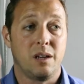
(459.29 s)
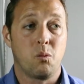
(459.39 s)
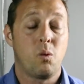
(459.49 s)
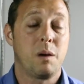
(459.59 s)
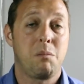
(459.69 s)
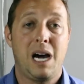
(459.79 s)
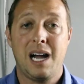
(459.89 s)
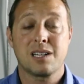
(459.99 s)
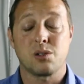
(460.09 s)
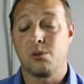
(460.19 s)
than one
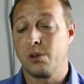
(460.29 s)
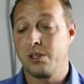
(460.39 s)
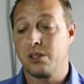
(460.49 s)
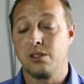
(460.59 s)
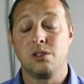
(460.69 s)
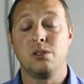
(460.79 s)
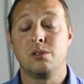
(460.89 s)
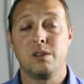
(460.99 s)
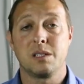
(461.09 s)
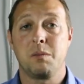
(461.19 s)
box, or you could
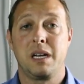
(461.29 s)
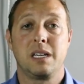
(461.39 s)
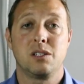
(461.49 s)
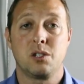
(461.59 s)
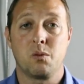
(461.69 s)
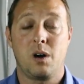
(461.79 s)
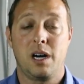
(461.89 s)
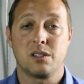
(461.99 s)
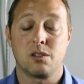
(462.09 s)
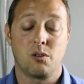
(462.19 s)
do as many as you
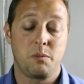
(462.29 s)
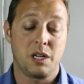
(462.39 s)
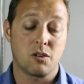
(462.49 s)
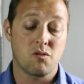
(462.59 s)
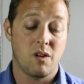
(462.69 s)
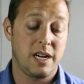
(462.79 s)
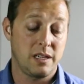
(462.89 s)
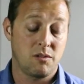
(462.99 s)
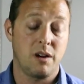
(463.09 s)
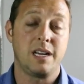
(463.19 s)
want. So it would be a
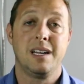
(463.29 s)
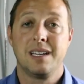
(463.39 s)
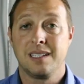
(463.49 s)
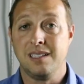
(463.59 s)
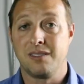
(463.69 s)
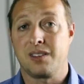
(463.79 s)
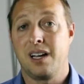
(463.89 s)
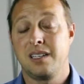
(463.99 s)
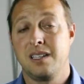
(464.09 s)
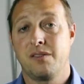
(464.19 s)
great, great gift
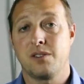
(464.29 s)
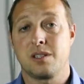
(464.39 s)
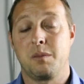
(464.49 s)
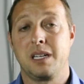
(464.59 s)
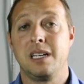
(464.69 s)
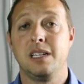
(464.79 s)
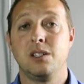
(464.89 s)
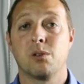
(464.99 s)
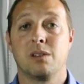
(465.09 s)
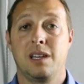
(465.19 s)
idea for somebody
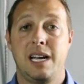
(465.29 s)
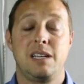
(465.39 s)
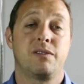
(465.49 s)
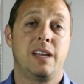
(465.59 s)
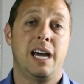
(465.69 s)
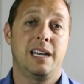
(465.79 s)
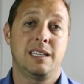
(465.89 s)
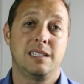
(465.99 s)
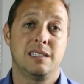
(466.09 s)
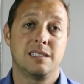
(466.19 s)
in your life
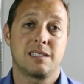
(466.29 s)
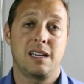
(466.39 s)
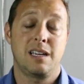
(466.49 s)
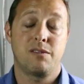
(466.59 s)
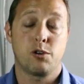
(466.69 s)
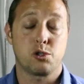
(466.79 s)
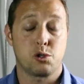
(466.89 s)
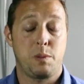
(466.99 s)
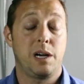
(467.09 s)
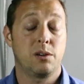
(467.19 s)
that is a first
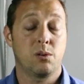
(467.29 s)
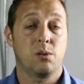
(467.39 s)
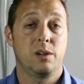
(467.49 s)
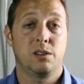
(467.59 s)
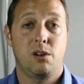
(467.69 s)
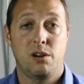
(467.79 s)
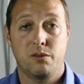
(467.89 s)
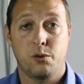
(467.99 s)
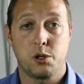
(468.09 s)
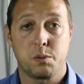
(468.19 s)
responder or in
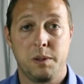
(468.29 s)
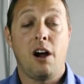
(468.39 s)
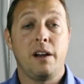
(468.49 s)
law enforcement.